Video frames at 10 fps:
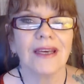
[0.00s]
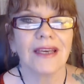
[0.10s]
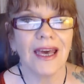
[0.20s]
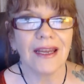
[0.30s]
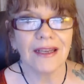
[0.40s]

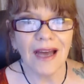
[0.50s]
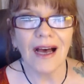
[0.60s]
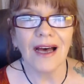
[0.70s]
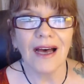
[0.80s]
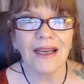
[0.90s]

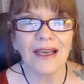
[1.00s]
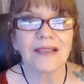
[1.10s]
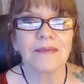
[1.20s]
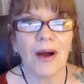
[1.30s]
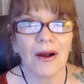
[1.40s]
Cannot
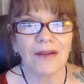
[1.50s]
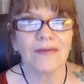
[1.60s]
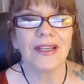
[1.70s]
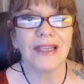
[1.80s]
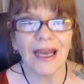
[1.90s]
is part of
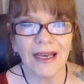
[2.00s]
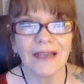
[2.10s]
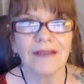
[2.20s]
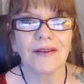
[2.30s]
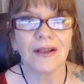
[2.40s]
the
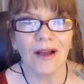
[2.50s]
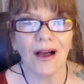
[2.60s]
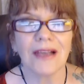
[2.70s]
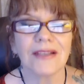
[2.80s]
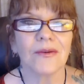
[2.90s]
negative
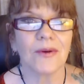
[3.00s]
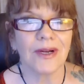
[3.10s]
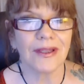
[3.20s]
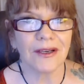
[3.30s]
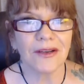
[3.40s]
clause or
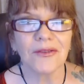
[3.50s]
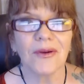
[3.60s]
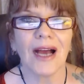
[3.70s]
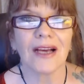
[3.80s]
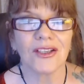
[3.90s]
the
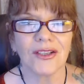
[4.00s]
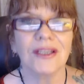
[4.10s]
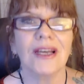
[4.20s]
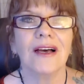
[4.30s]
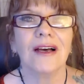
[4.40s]
contraction
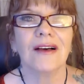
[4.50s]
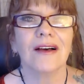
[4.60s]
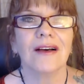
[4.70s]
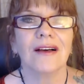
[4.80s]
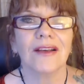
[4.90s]

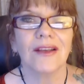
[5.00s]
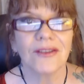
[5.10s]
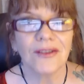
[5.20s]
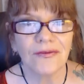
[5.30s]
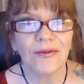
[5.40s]

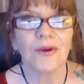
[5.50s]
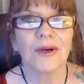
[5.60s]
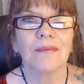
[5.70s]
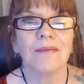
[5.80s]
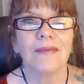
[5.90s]
to form